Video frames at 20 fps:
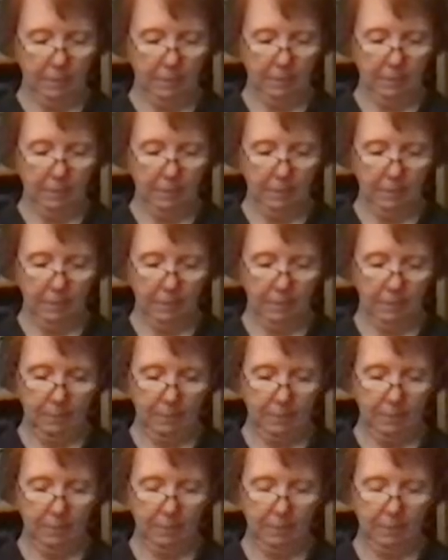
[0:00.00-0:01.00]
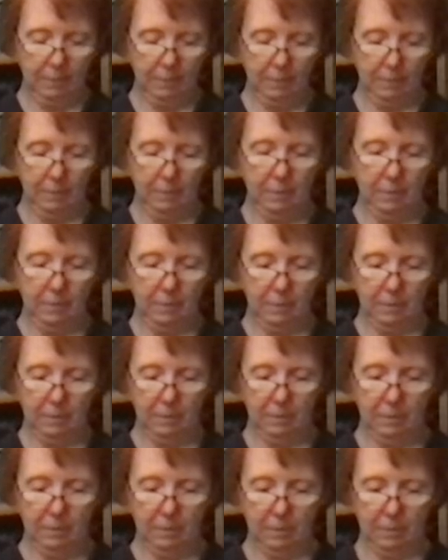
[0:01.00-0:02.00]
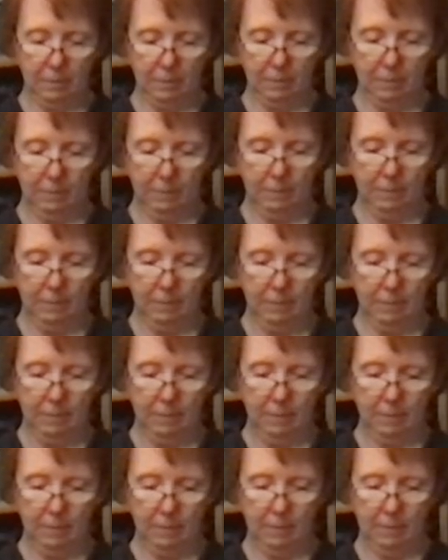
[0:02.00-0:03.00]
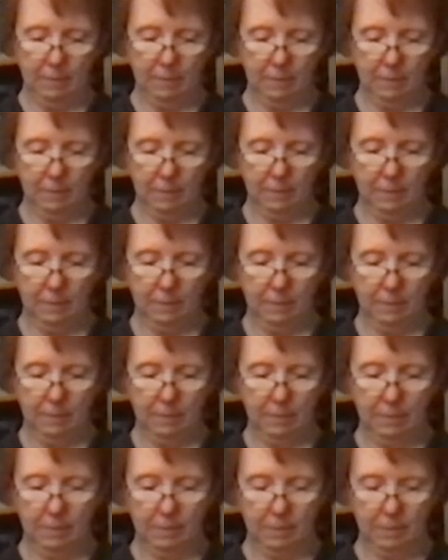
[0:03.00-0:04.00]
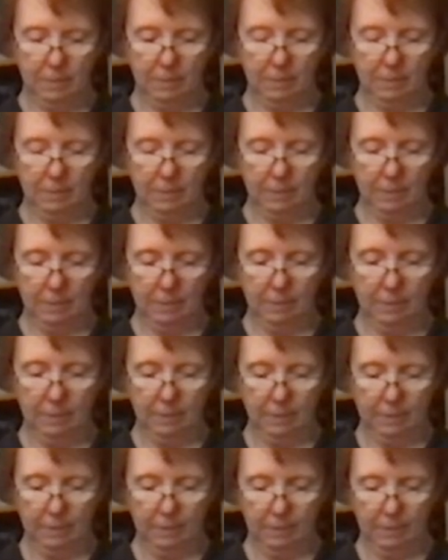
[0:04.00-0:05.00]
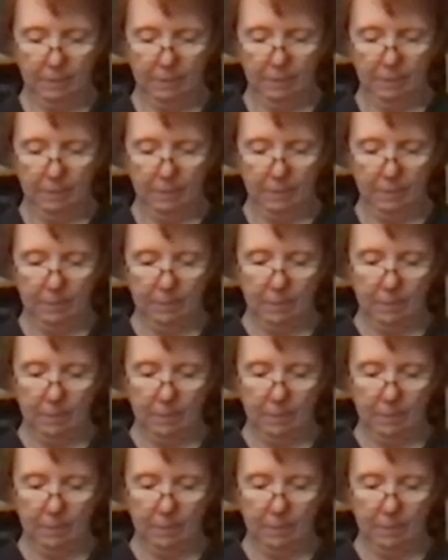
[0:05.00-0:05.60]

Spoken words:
The person shown says nothing.